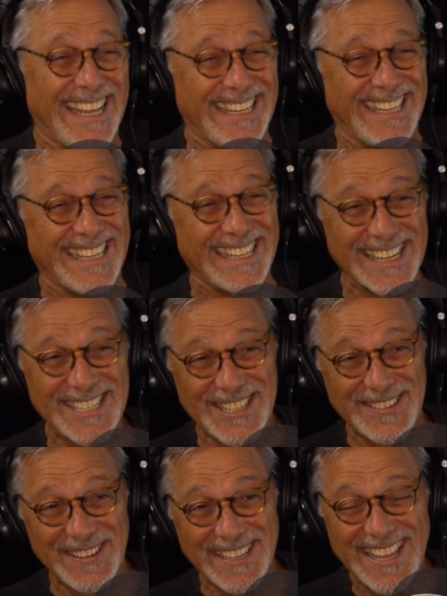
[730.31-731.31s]
Indian
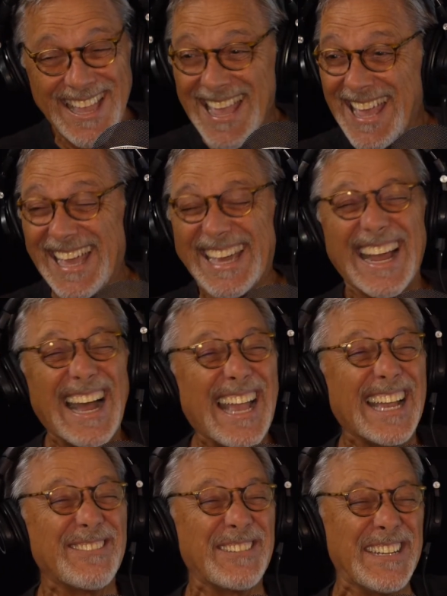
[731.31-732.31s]
instrument, and I
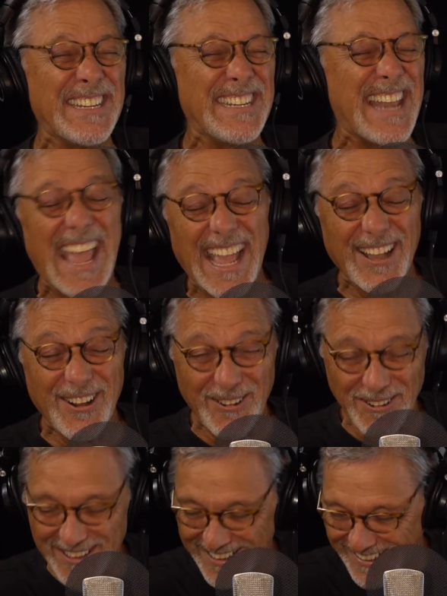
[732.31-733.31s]
have nailed